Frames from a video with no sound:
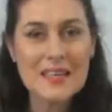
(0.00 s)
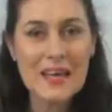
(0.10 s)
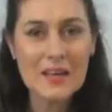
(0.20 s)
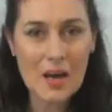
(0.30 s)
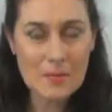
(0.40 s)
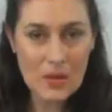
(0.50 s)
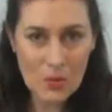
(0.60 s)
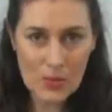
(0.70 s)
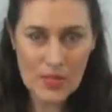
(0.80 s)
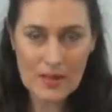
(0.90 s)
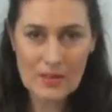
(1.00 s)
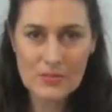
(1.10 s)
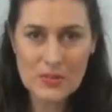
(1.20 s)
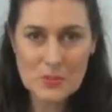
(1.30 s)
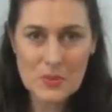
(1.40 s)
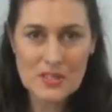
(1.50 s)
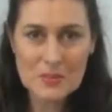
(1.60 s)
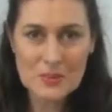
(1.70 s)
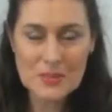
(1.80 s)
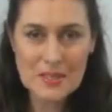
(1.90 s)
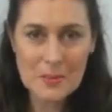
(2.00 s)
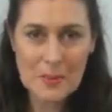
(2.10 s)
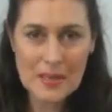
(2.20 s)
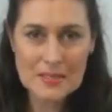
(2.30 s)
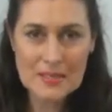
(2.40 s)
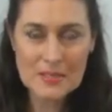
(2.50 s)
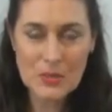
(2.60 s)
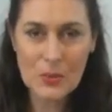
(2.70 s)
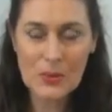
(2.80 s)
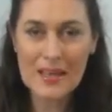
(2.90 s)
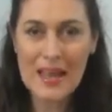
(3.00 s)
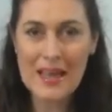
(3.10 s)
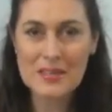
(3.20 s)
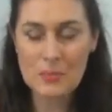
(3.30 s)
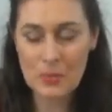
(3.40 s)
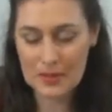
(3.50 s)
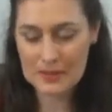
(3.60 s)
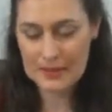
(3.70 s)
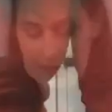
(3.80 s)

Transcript: and I'm the author of First Principles, the Basics Cooking Handbook.